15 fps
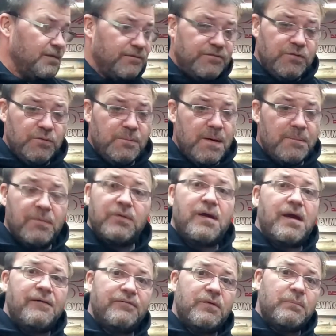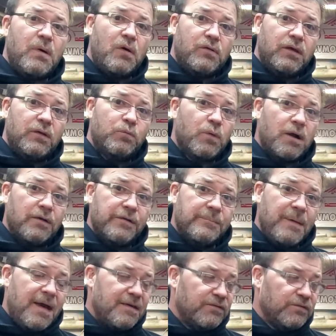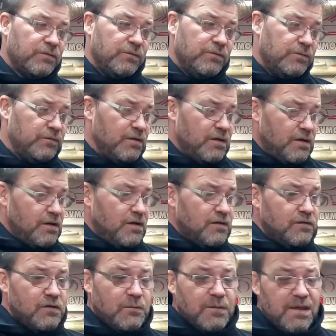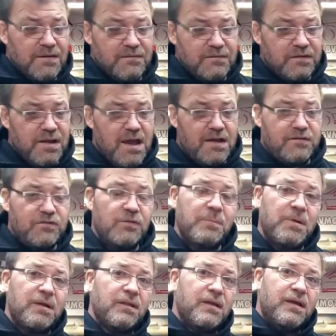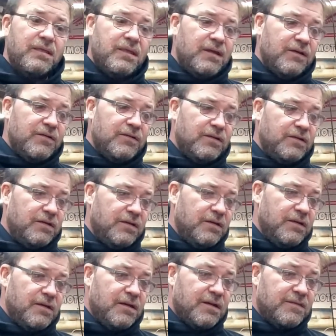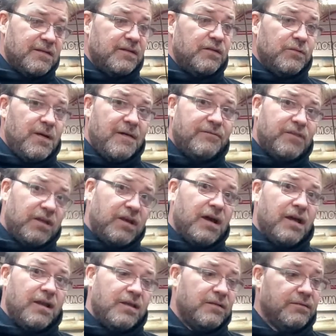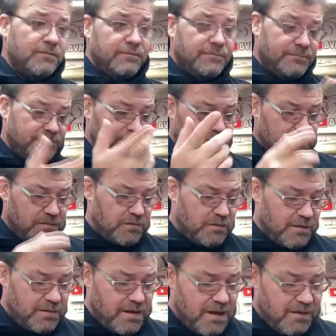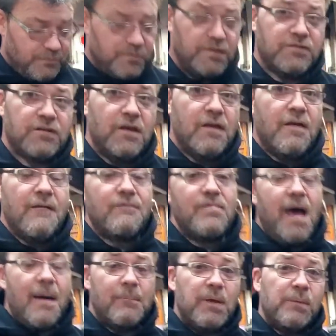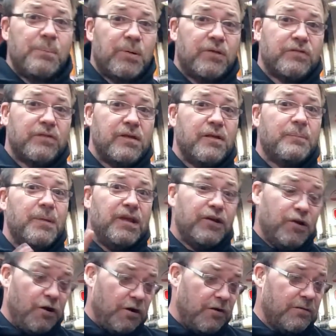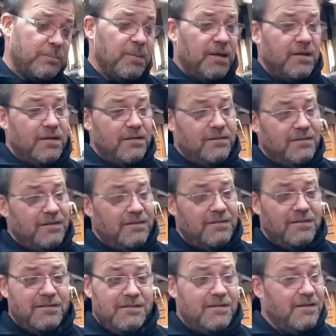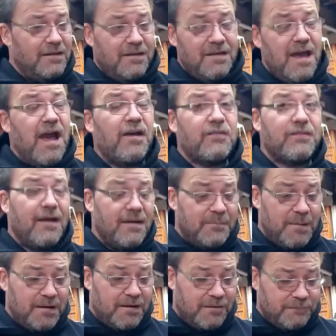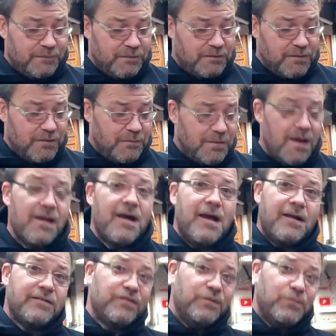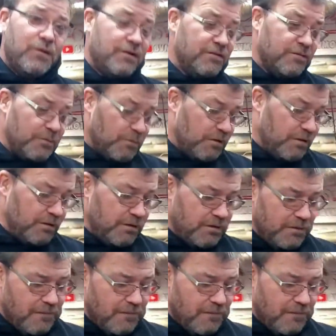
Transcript: If you remember, I have the bulkhead wiring pass-throughs, so we gave us an extra bit of length here to, because I do have to cut it and do all that, which not me personally, to be Garth, because this is outside of my comfort zone and I actually want it to work.